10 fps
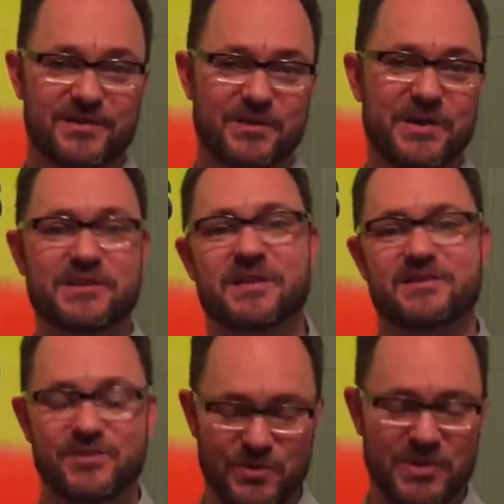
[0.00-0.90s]
So each
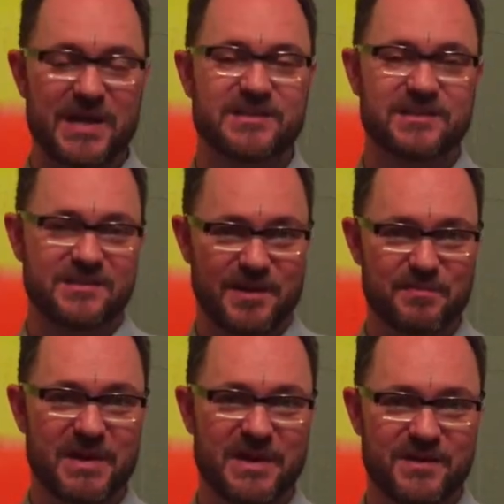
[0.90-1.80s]
student had to design
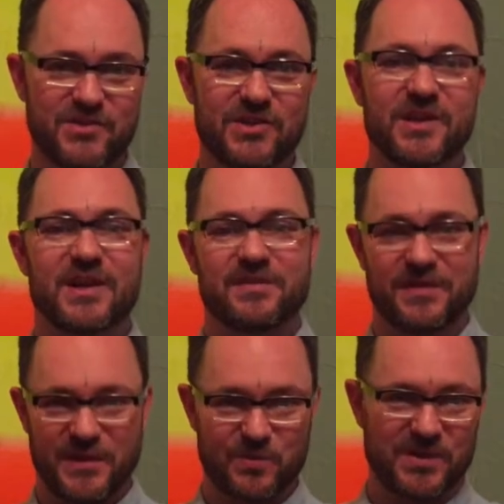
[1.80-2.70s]
a page mm-hmm.
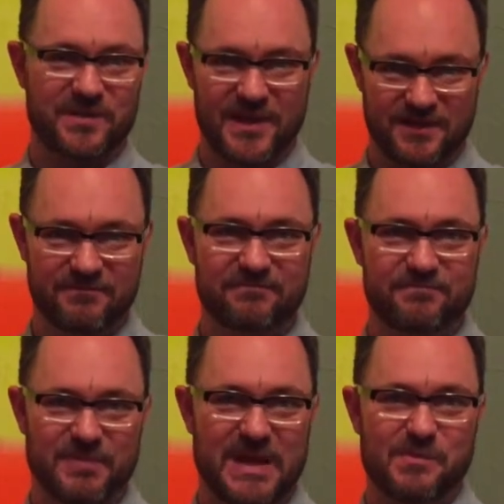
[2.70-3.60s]
that then would then
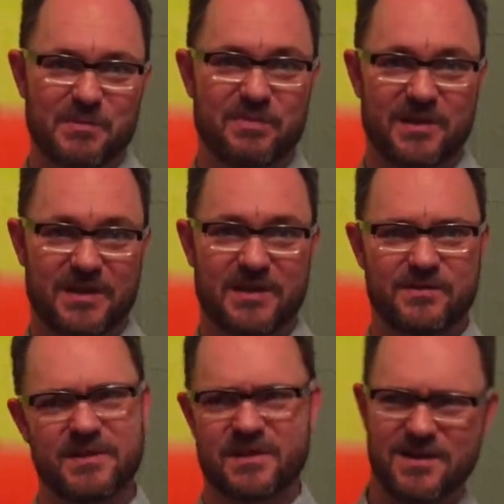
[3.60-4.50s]
become a book. And I
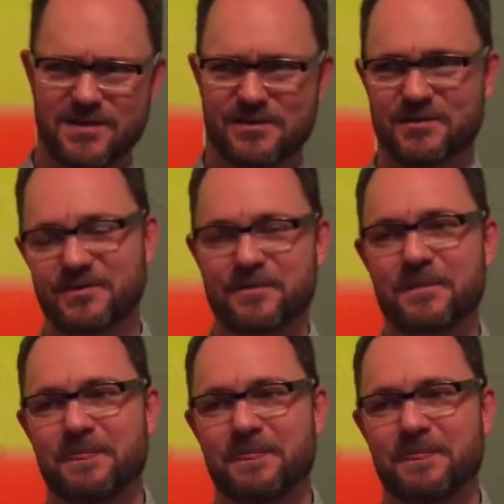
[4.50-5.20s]
was like, oh.